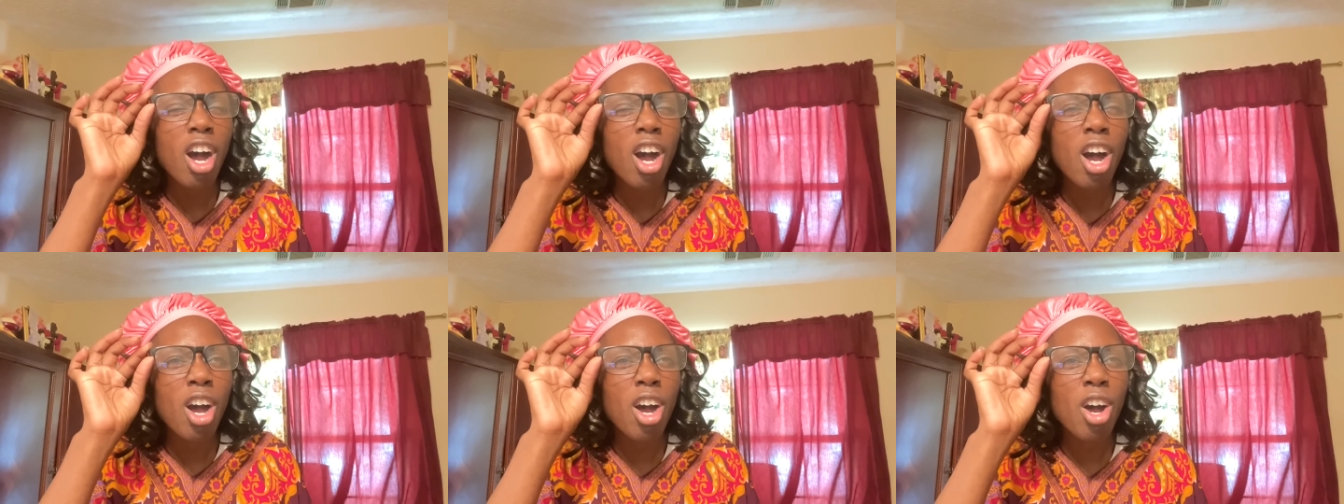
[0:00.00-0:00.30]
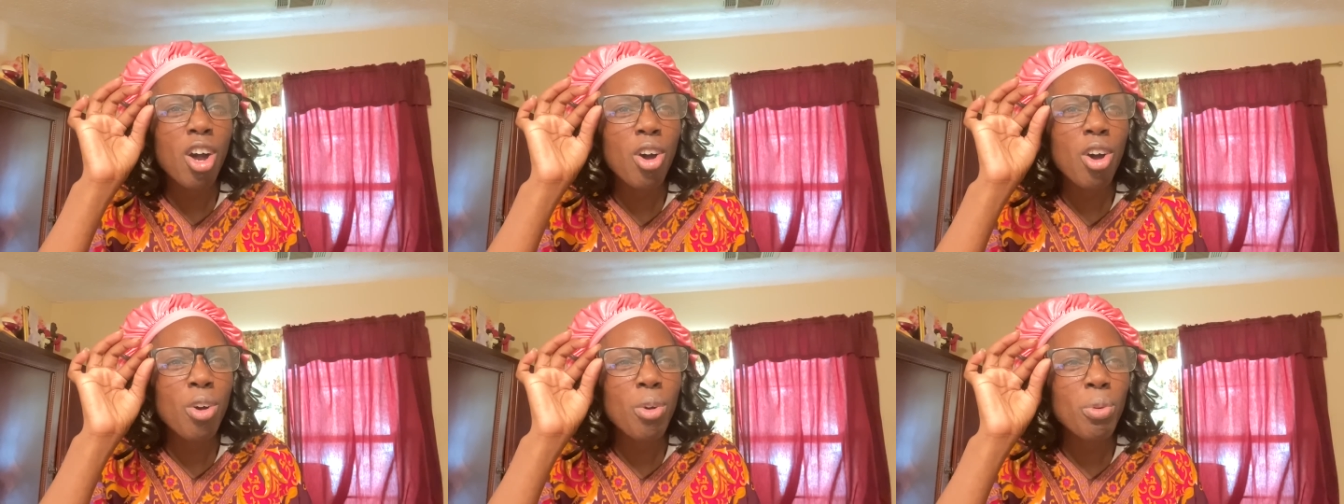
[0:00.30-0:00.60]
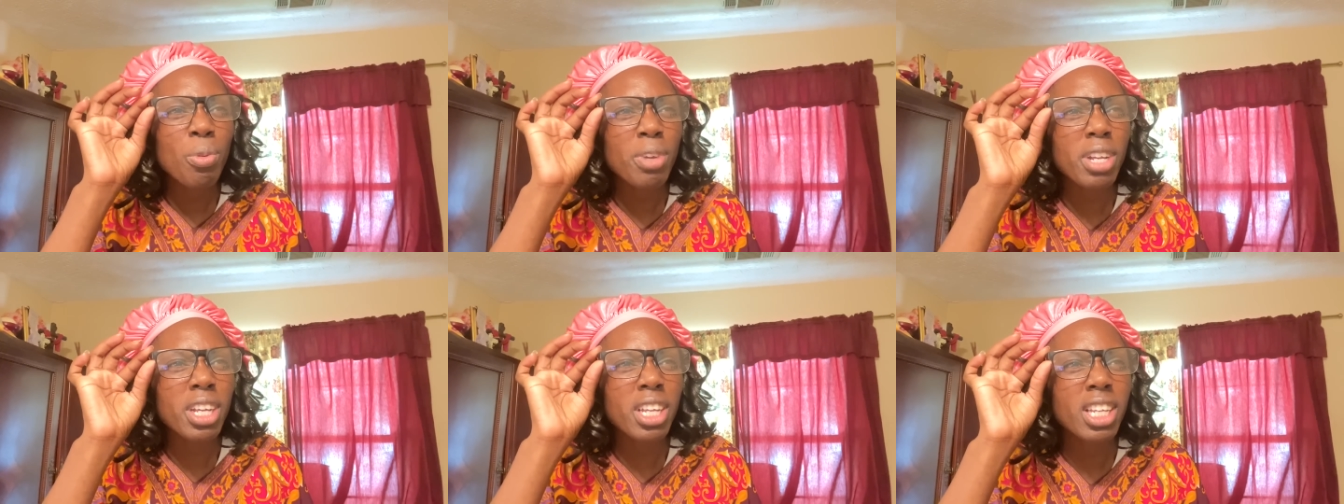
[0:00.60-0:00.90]
Oh,
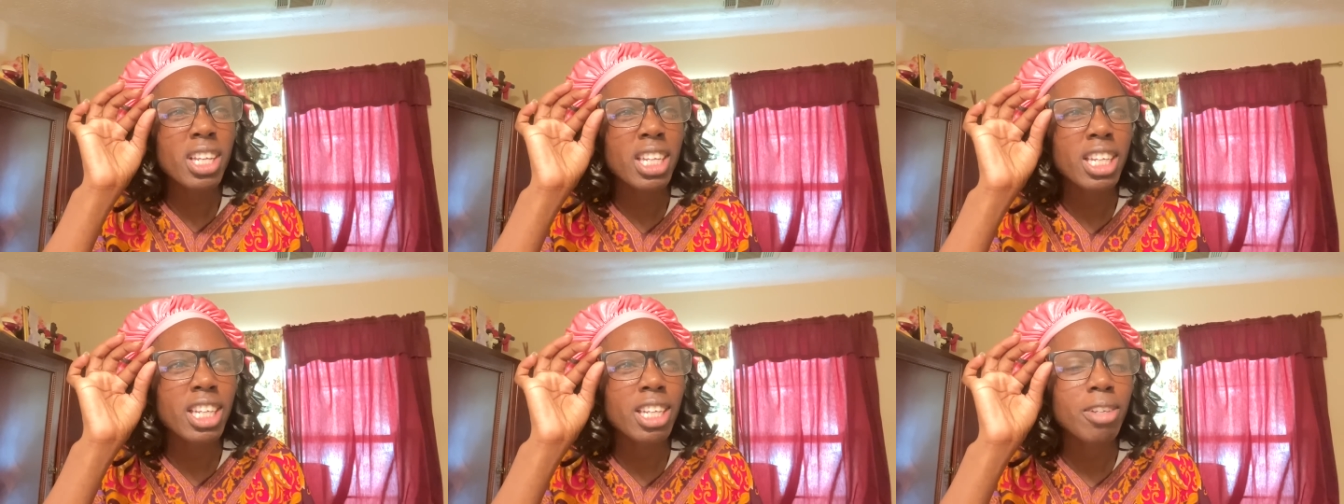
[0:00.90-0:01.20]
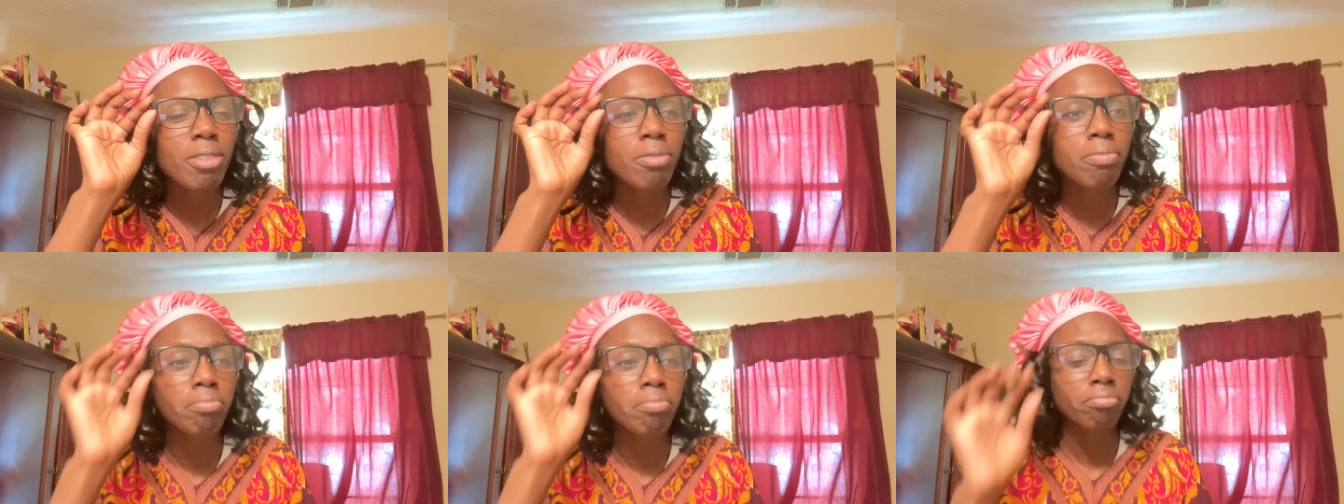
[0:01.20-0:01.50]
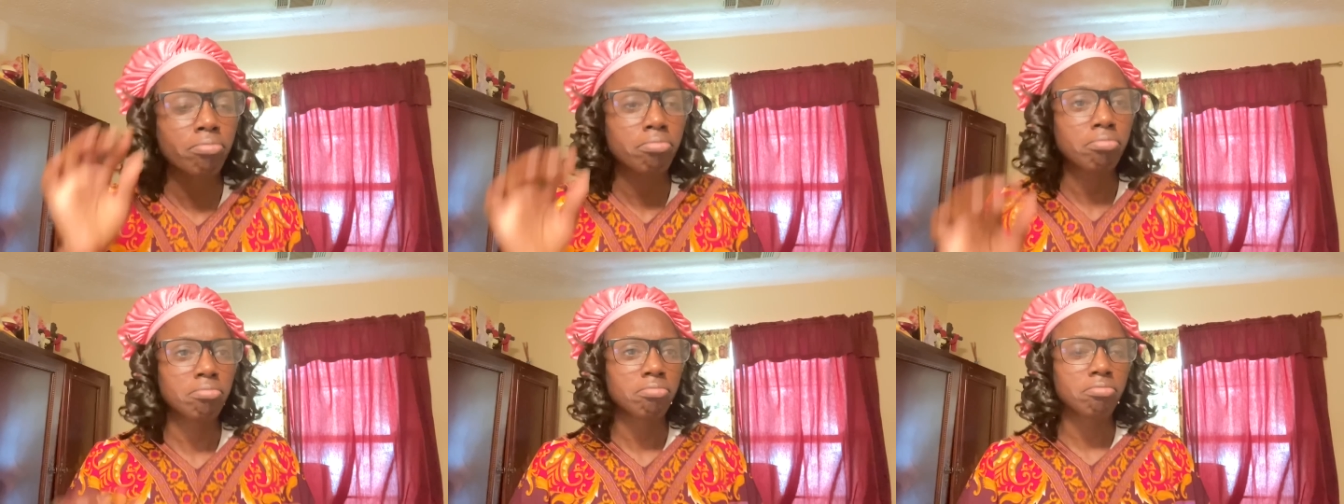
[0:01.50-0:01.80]
really?
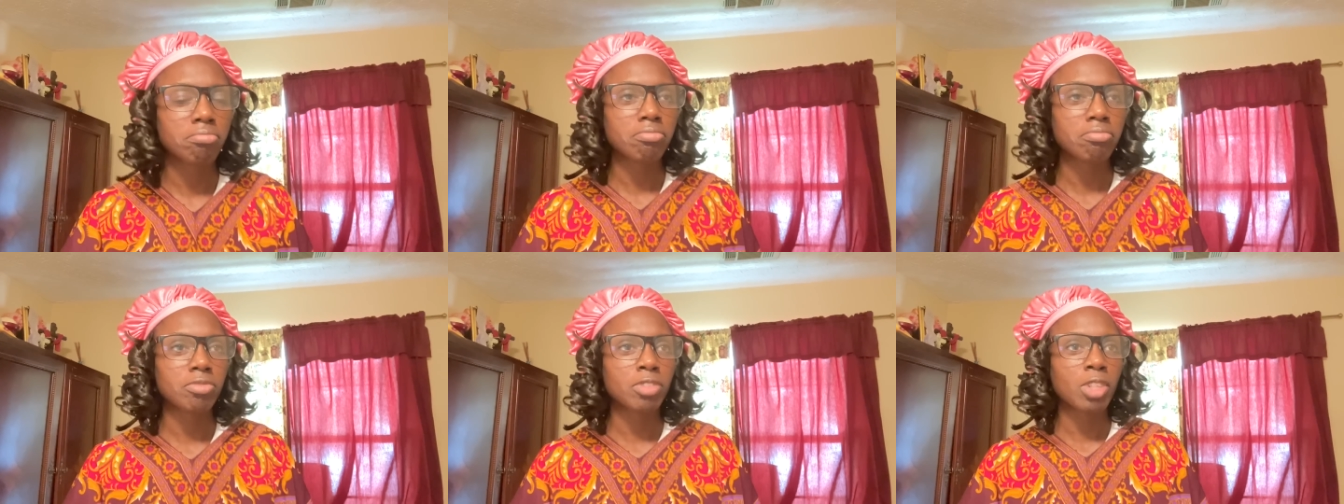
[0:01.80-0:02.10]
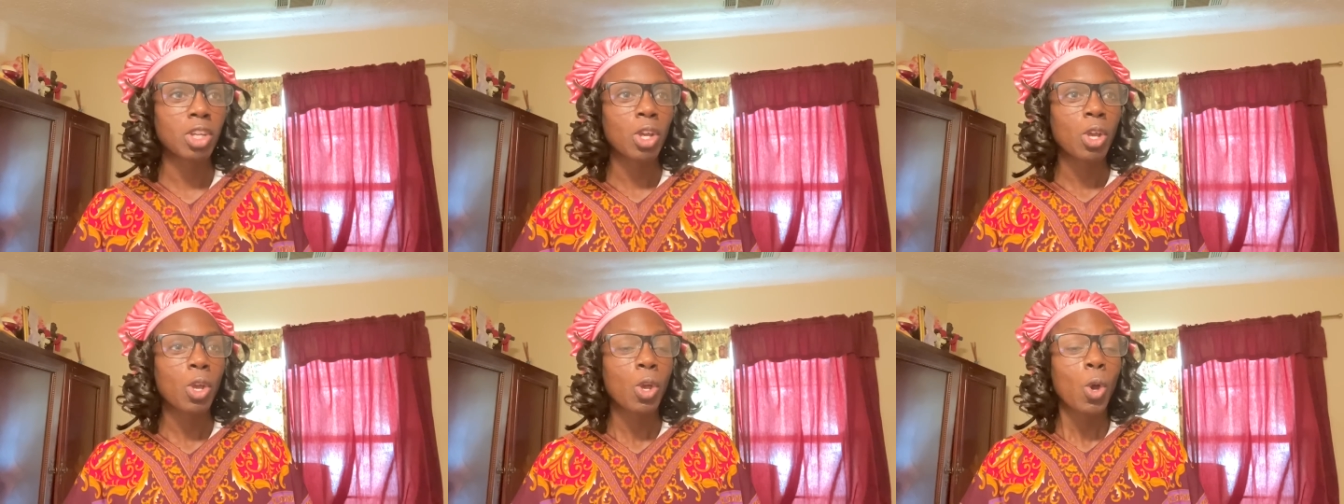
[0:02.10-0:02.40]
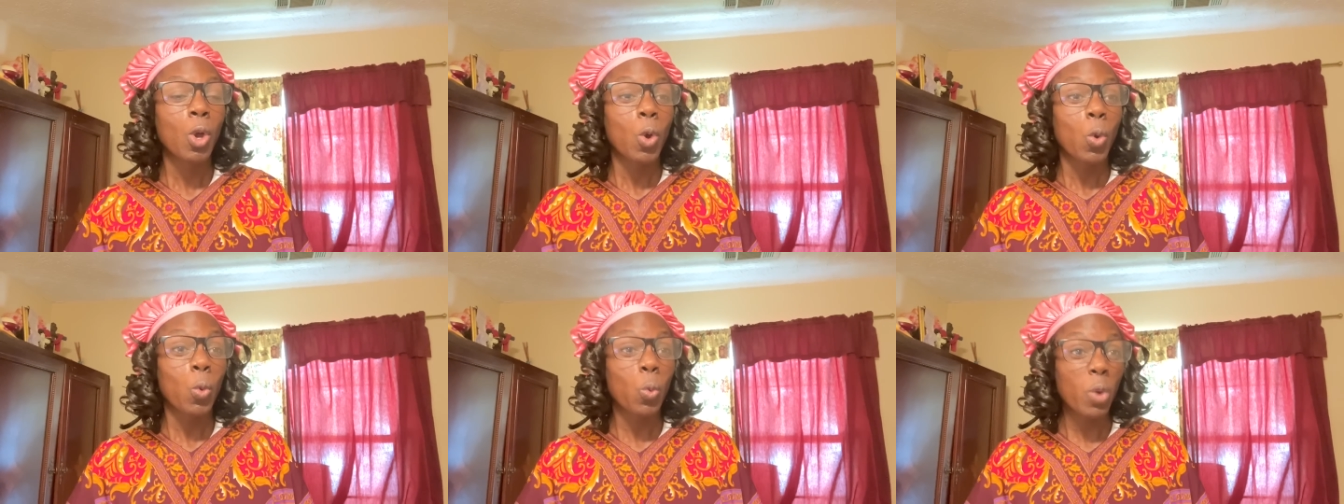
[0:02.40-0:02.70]

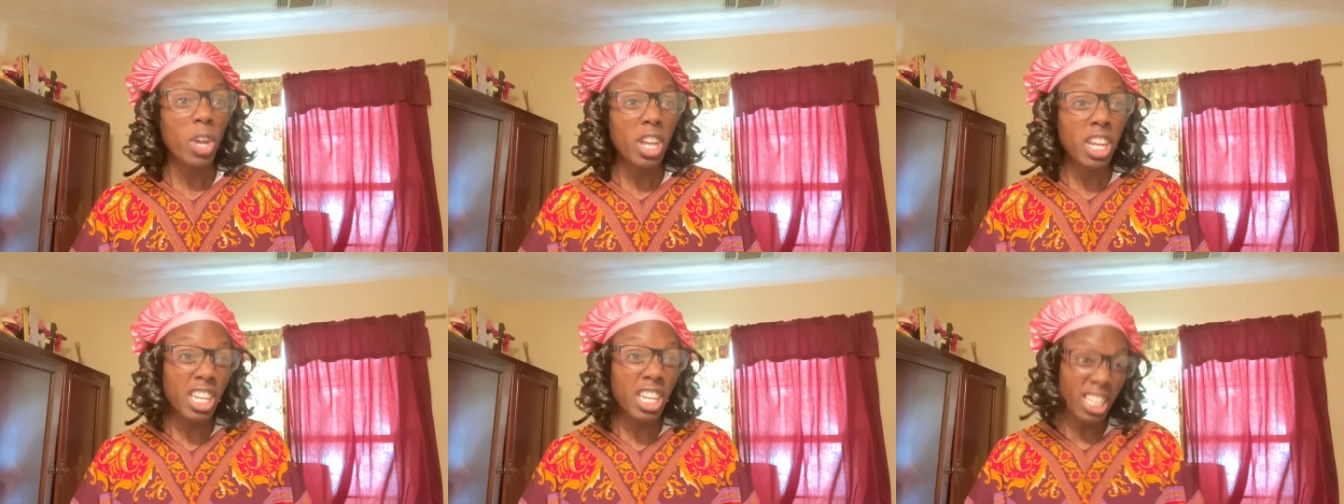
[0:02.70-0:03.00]
Well,